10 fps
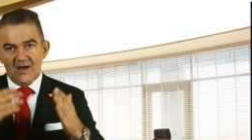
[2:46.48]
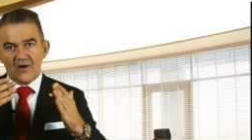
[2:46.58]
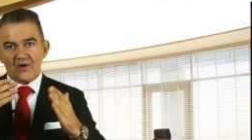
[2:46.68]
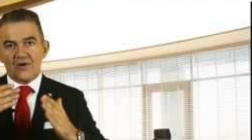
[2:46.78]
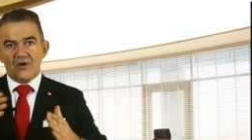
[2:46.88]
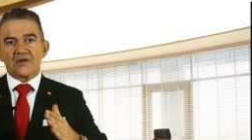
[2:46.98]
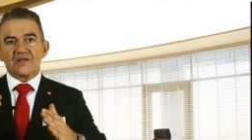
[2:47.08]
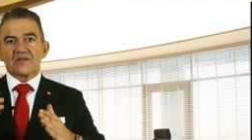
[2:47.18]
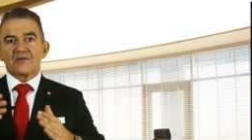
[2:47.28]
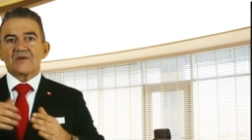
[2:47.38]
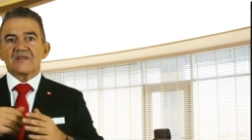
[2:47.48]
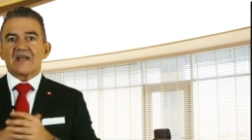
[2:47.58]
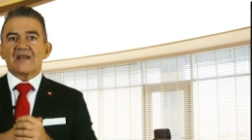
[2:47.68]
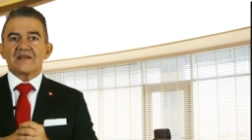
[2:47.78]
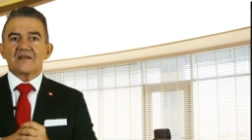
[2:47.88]
According to
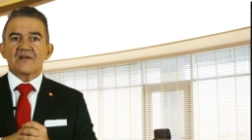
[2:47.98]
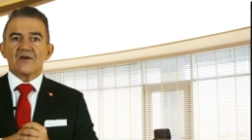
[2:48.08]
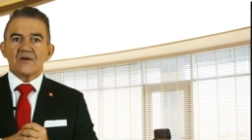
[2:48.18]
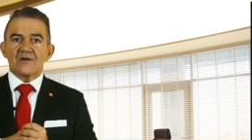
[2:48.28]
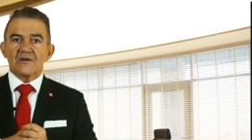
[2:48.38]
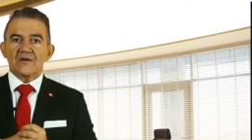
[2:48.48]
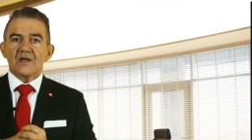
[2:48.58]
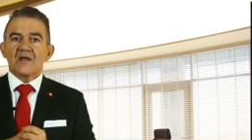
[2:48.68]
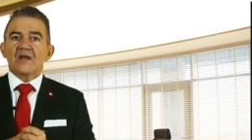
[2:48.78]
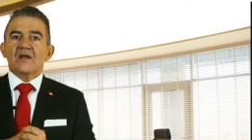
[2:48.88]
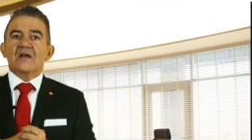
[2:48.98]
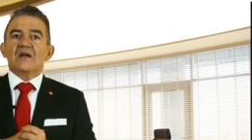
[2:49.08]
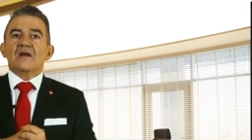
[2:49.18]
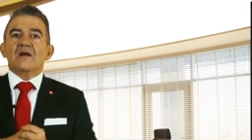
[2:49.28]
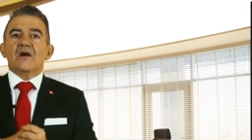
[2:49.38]
Italian law,
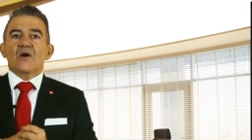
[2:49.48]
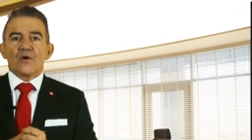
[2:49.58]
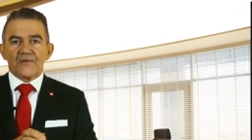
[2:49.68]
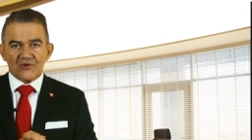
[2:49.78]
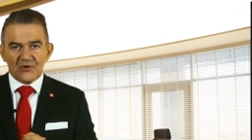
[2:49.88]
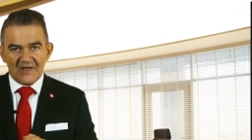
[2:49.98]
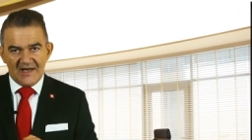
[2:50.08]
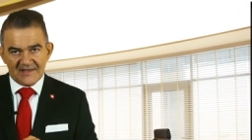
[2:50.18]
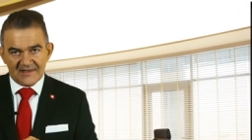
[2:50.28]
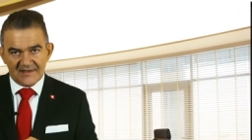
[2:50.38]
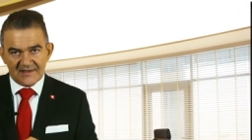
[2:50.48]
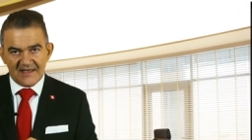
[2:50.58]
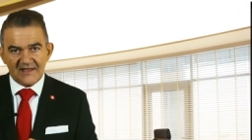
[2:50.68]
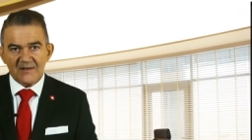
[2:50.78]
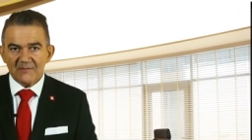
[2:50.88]
offshore assets
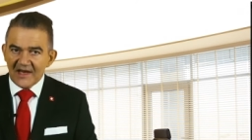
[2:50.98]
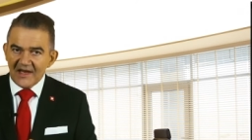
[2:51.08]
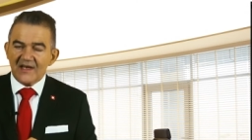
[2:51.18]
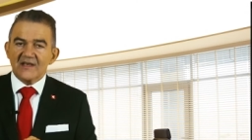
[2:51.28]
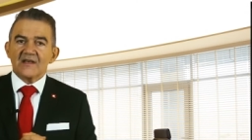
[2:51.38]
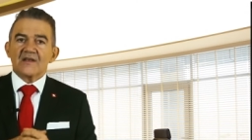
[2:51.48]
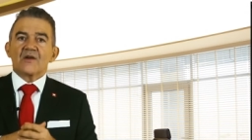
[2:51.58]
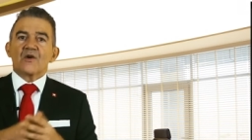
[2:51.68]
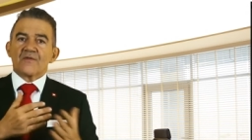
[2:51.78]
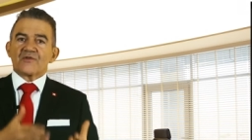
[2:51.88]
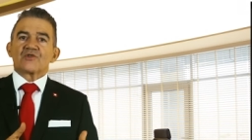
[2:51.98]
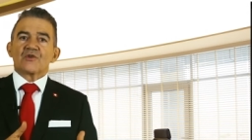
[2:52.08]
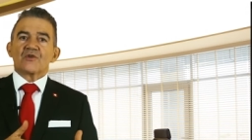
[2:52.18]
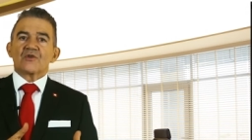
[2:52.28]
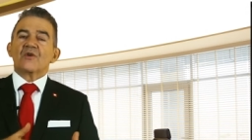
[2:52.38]
can remain
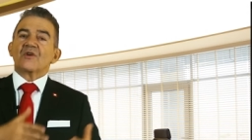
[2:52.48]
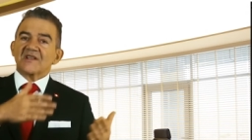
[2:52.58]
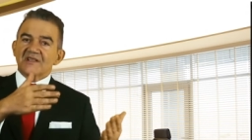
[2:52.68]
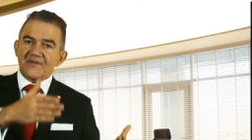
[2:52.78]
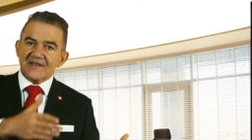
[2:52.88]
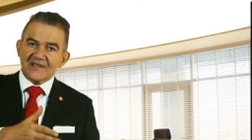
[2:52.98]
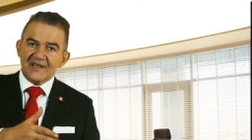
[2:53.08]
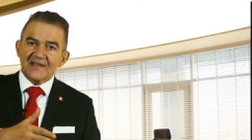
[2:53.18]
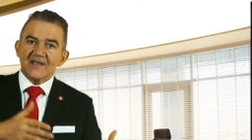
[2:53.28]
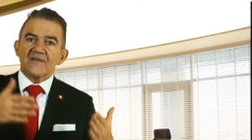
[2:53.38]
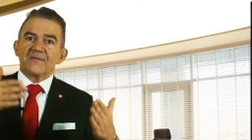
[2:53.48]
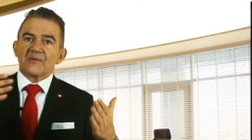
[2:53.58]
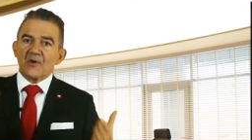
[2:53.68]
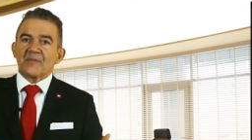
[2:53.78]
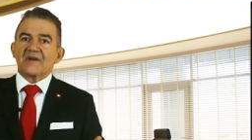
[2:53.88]
offshore or in Switzerland if
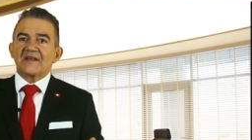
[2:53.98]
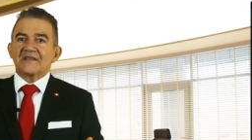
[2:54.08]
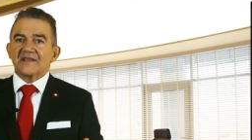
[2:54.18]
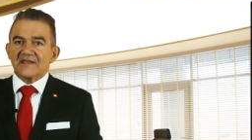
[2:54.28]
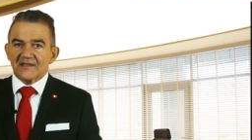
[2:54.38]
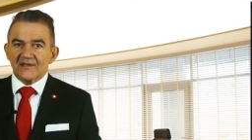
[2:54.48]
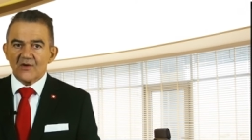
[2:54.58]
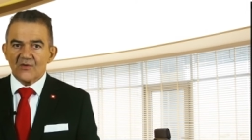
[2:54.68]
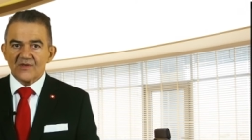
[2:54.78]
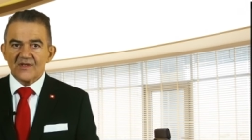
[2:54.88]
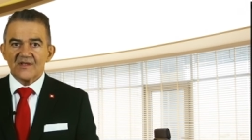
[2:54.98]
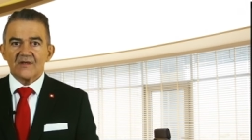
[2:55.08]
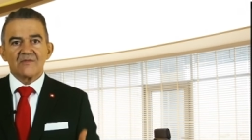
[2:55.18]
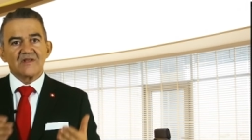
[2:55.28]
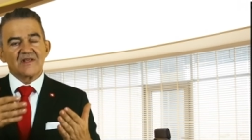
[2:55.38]
properly disclosed
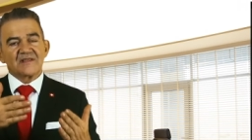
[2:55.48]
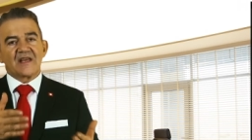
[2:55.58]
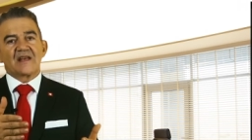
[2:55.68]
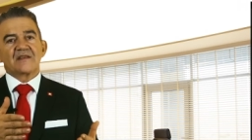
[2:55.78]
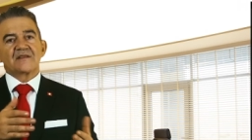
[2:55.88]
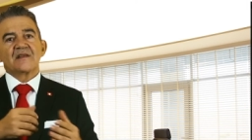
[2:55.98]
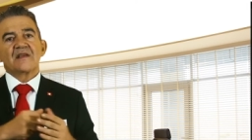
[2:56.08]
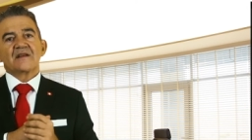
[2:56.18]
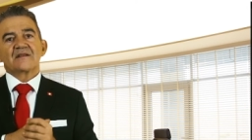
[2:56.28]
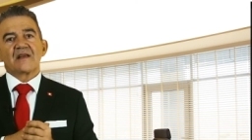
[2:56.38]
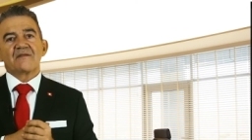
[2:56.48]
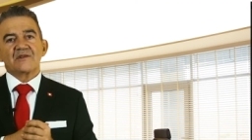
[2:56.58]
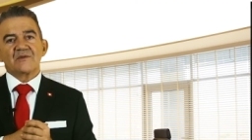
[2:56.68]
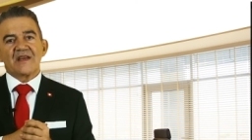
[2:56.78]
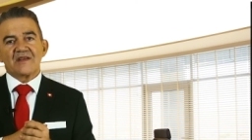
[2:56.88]
with the Italian
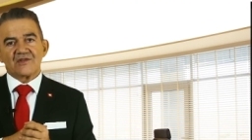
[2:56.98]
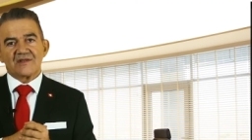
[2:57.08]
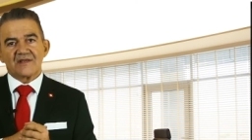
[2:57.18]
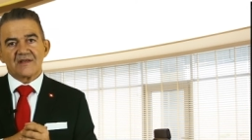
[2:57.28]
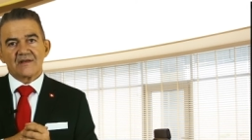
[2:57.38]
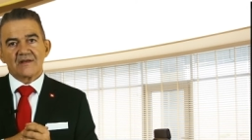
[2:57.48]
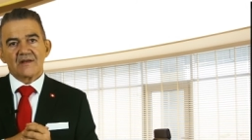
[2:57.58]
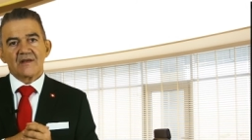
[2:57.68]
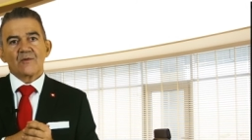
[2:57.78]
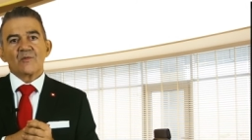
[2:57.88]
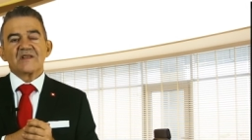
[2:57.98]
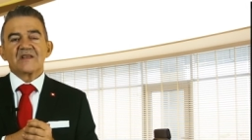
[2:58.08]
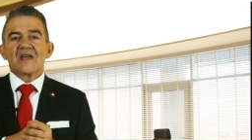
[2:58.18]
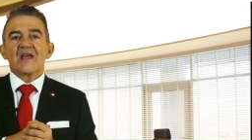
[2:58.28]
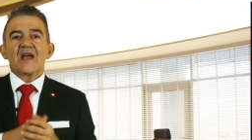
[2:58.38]
Revenue Agency, with
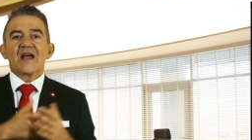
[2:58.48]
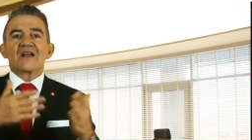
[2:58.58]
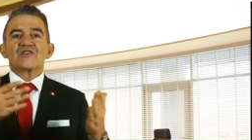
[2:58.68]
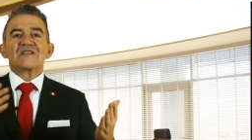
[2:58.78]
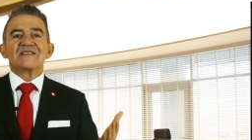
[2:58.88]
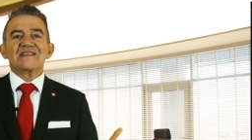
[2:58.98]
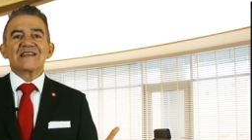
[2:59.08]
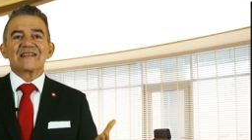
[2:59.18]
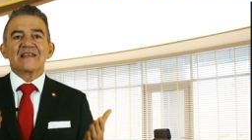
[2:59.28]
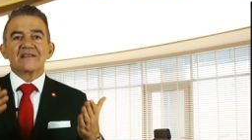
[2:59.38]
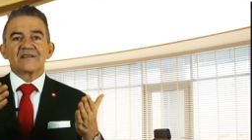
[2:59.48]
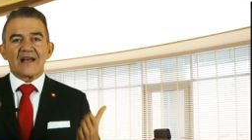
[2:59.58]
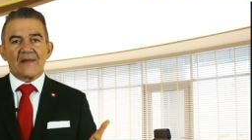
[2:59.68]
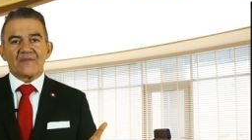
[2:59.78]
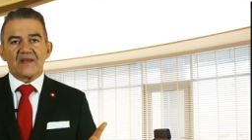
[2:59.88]
the Agenzia delle
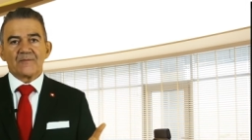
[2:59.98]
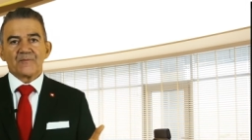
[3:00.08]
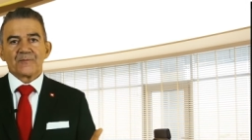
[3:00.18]
Entrate.